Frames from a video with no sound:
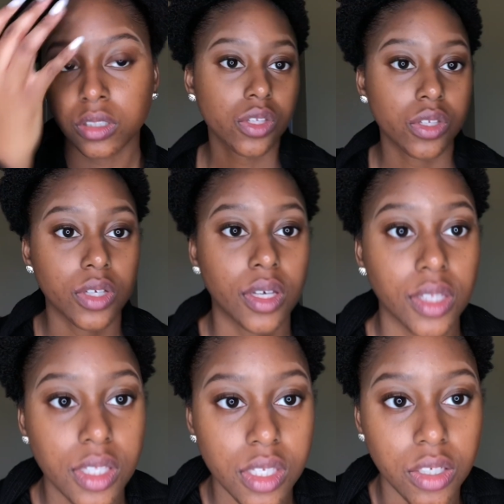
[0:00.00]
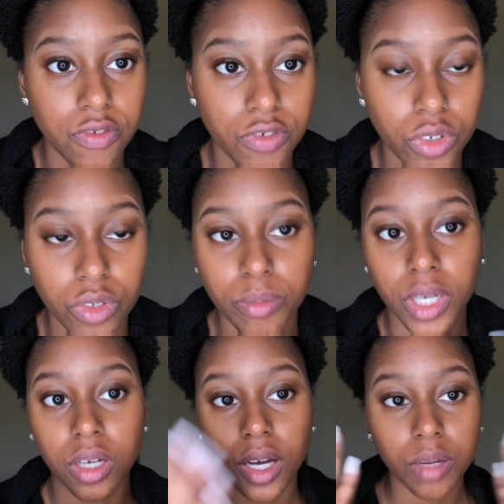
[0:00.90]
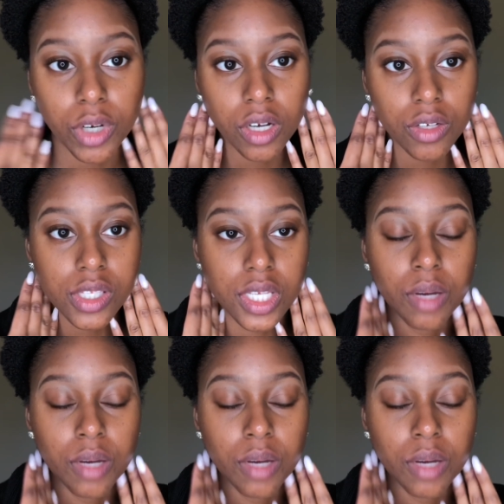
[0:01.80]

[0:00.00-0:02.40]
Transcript: So yeah, that's it for my eyebrows.